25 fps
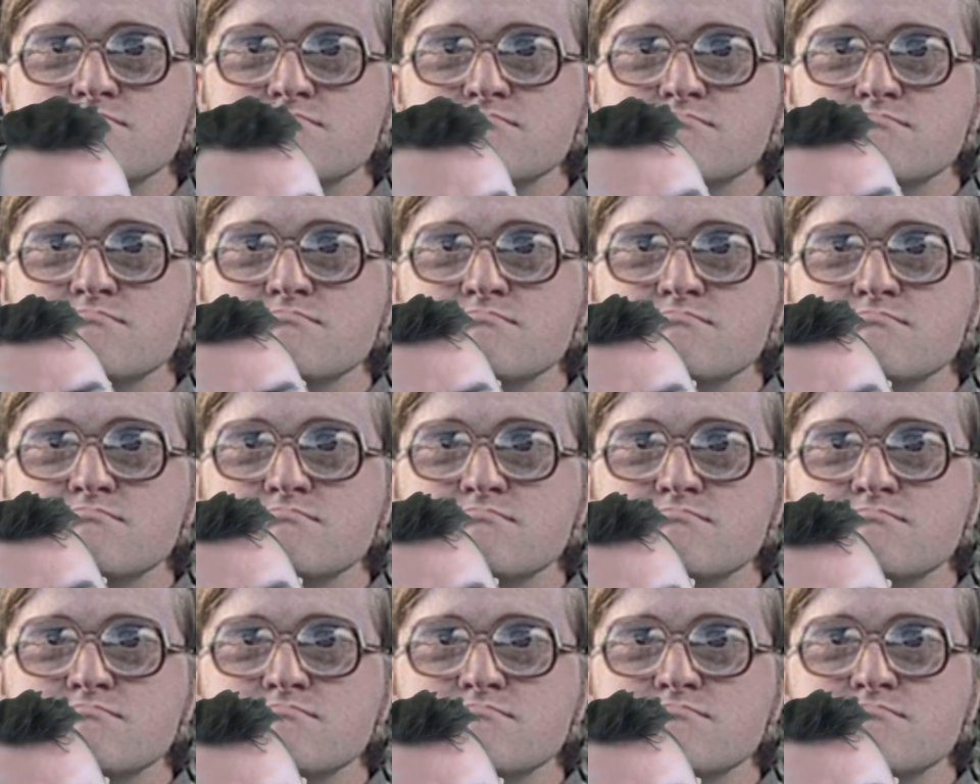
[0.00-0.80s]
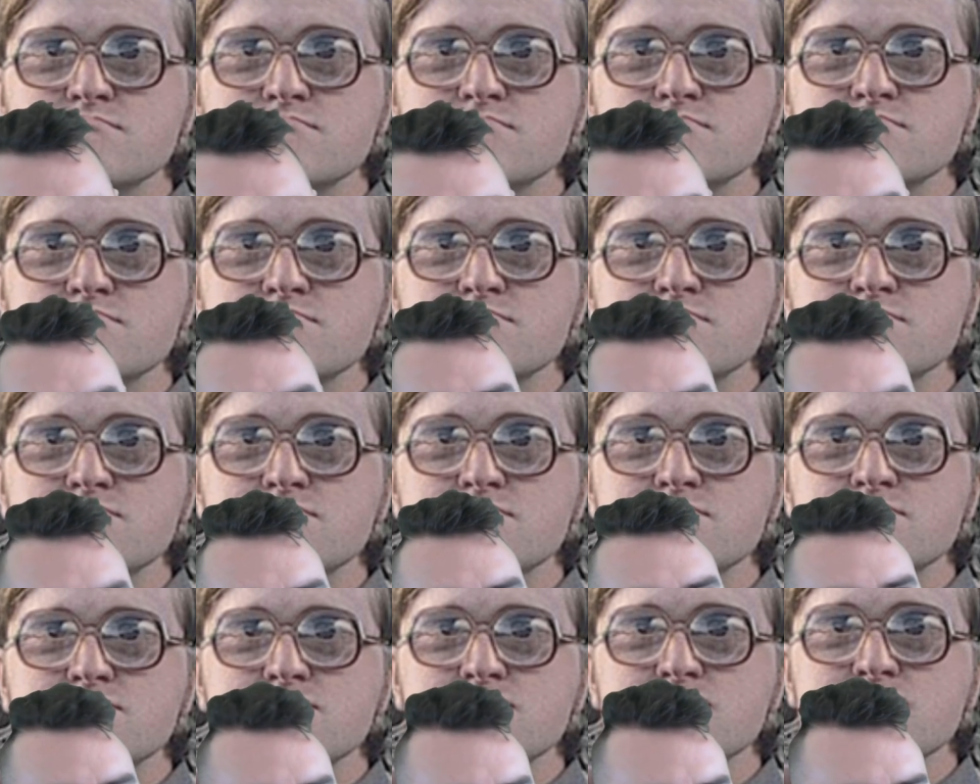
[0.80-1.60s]

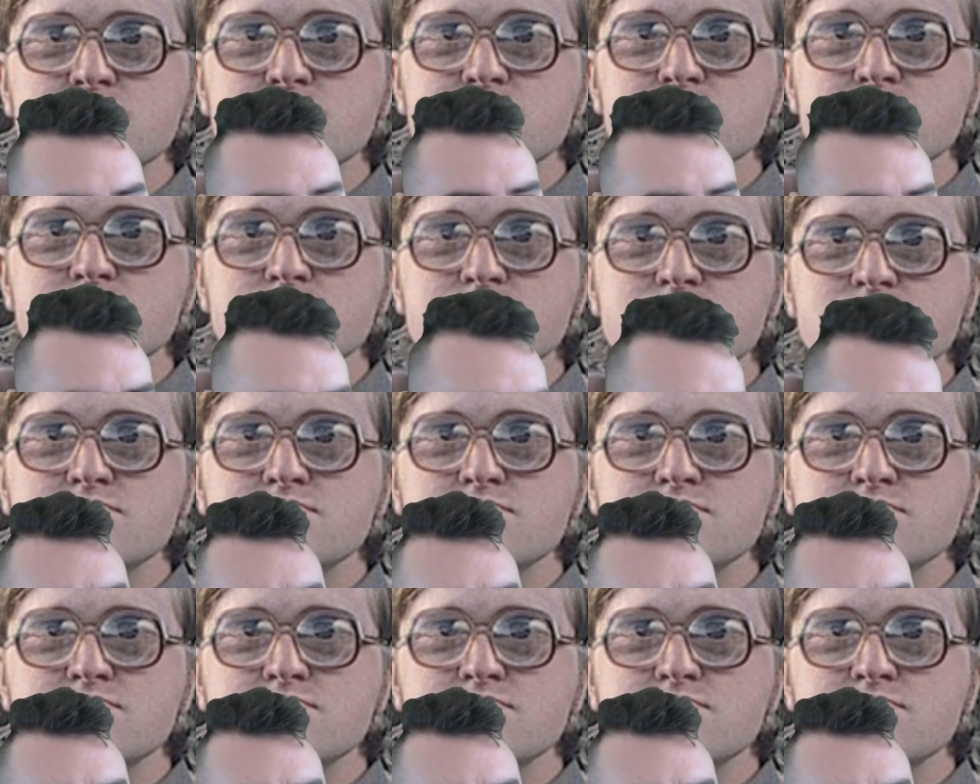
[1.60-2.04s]
(not speaking)